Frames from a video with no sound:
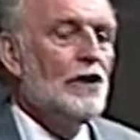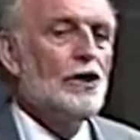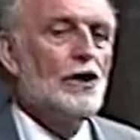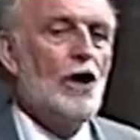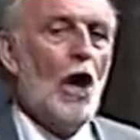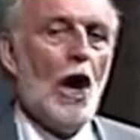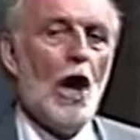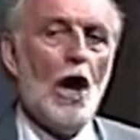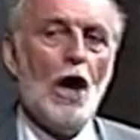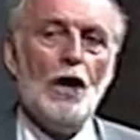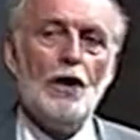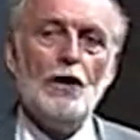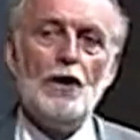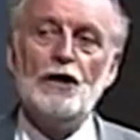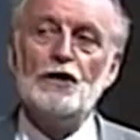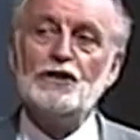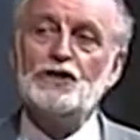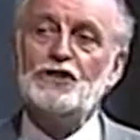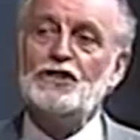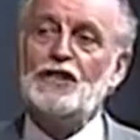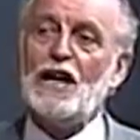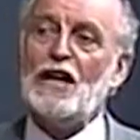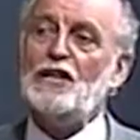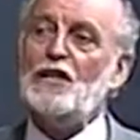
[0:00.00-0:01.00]
God
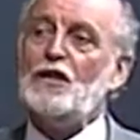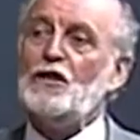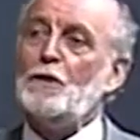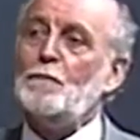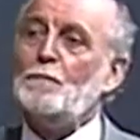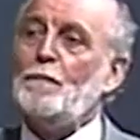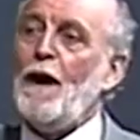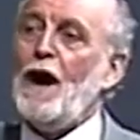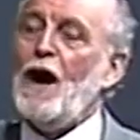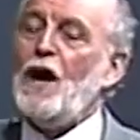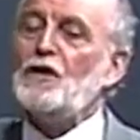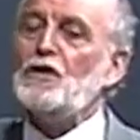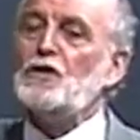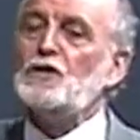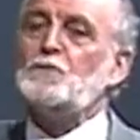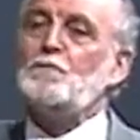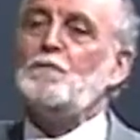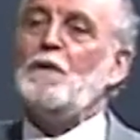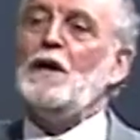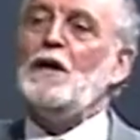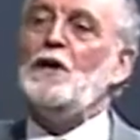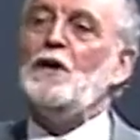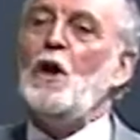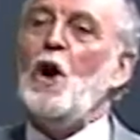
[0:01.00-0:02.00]
has set it apart as
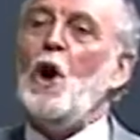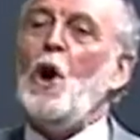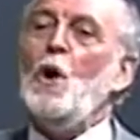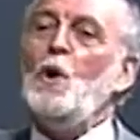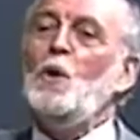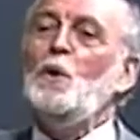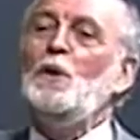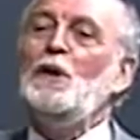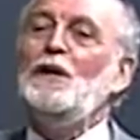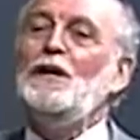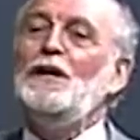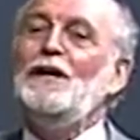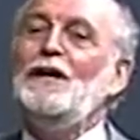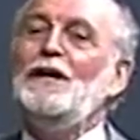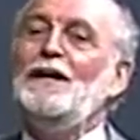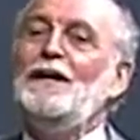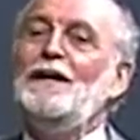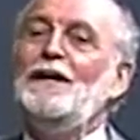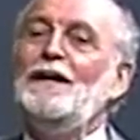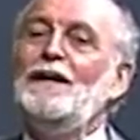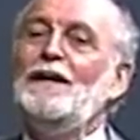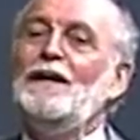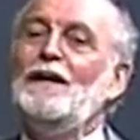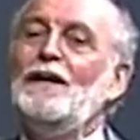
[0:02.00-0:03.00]
being
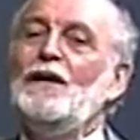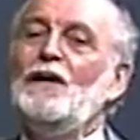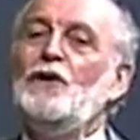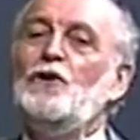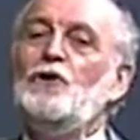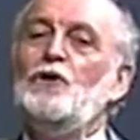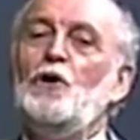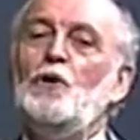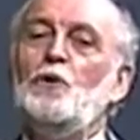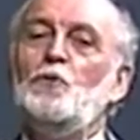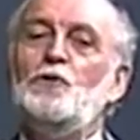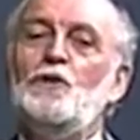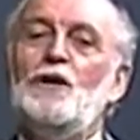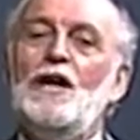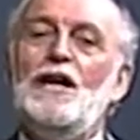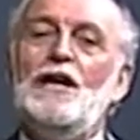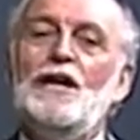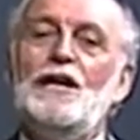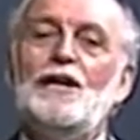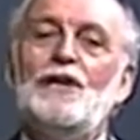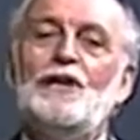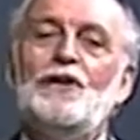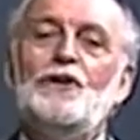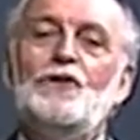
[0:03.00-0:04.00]
holy,
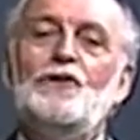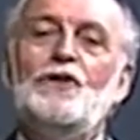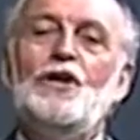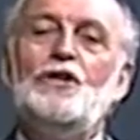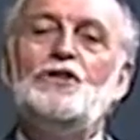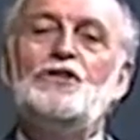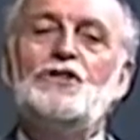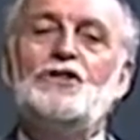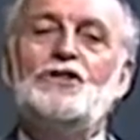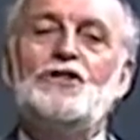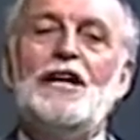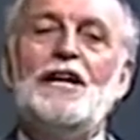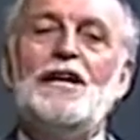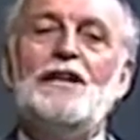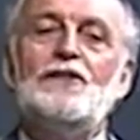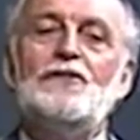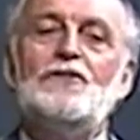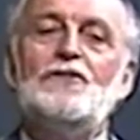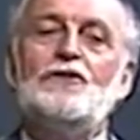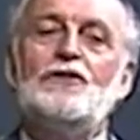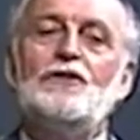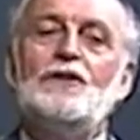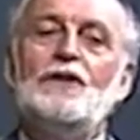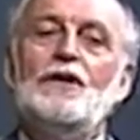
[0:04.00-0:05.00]
unique,
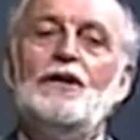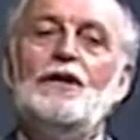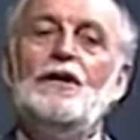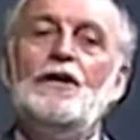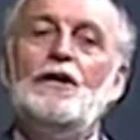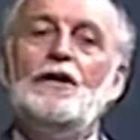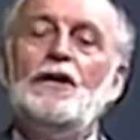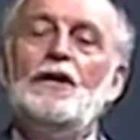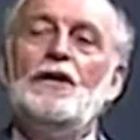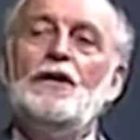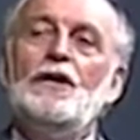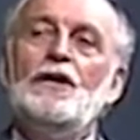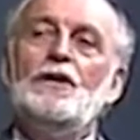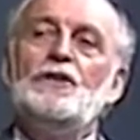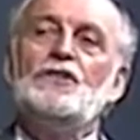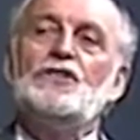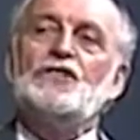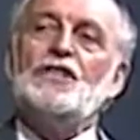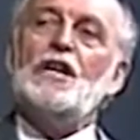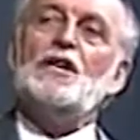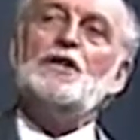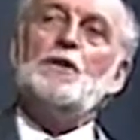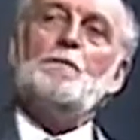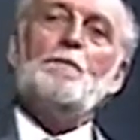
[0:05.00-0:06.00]
distinct,
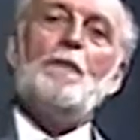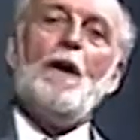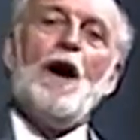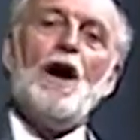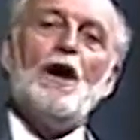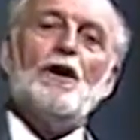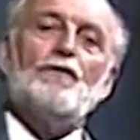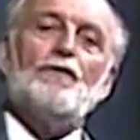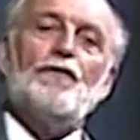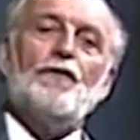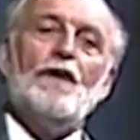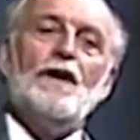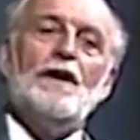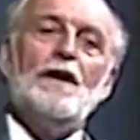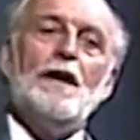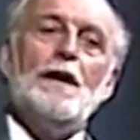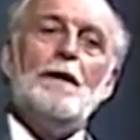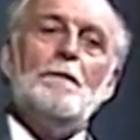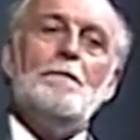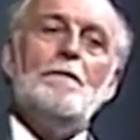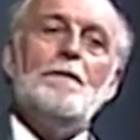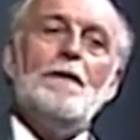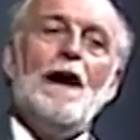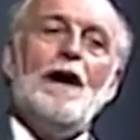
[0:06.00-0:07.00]
set apart for
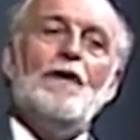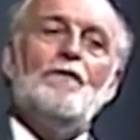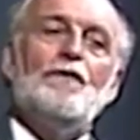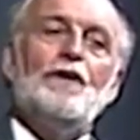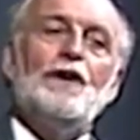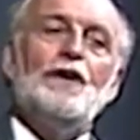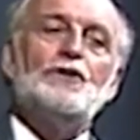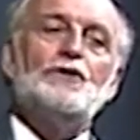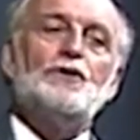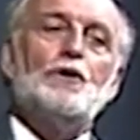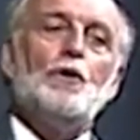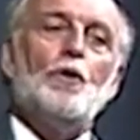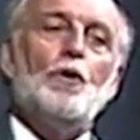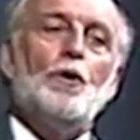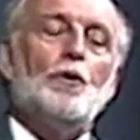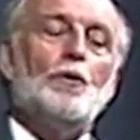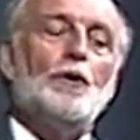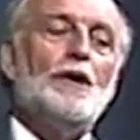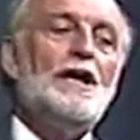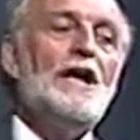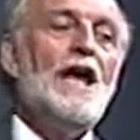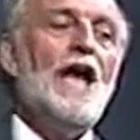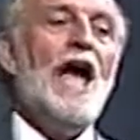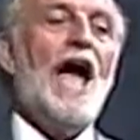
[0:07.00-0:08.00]
him and for his
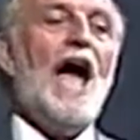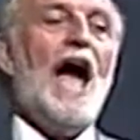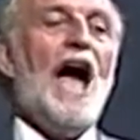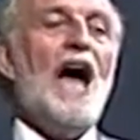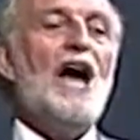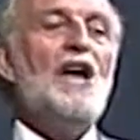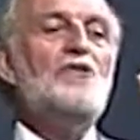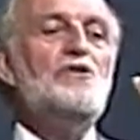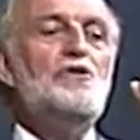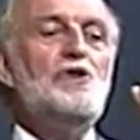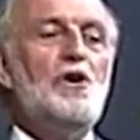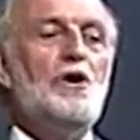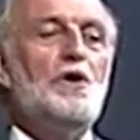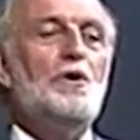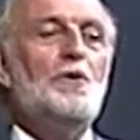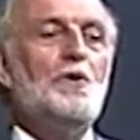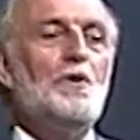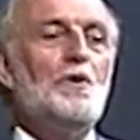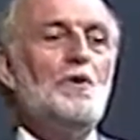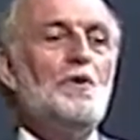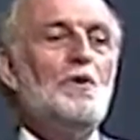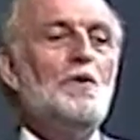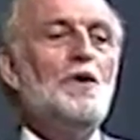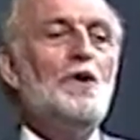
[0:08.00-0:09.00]
glory, and
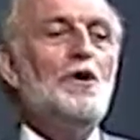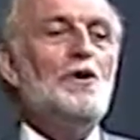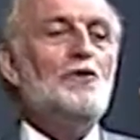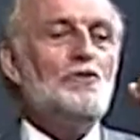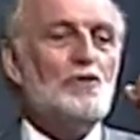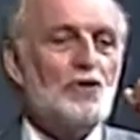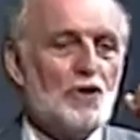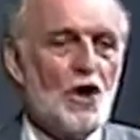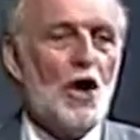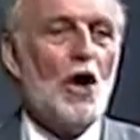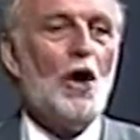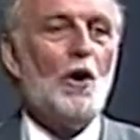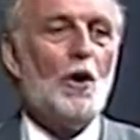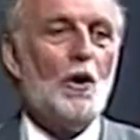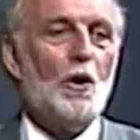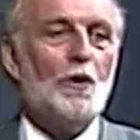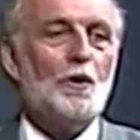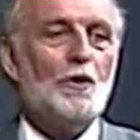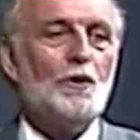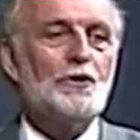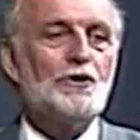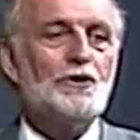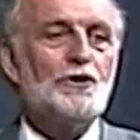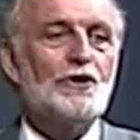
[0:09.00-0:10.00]
you
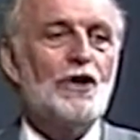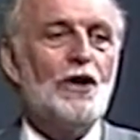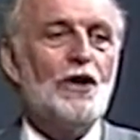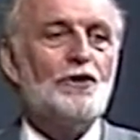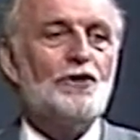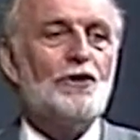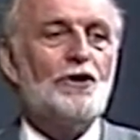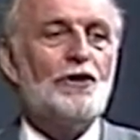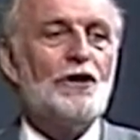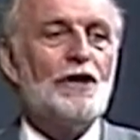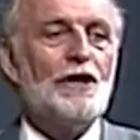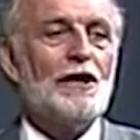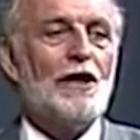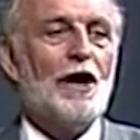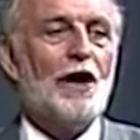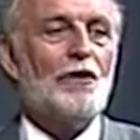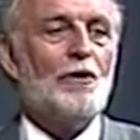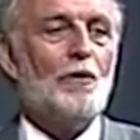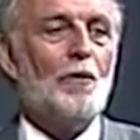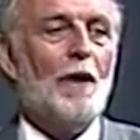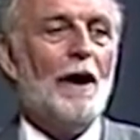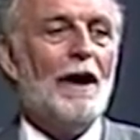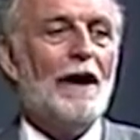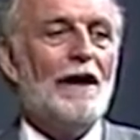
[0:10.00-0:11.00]
chose to think
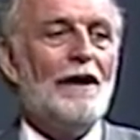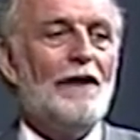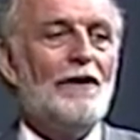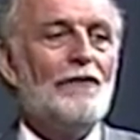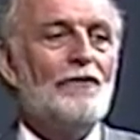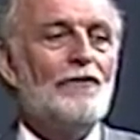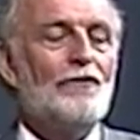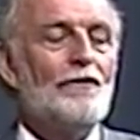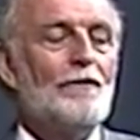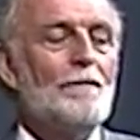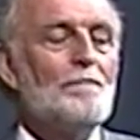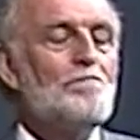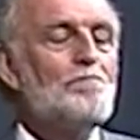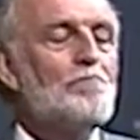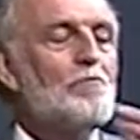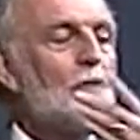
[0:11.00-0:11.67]
otherwise.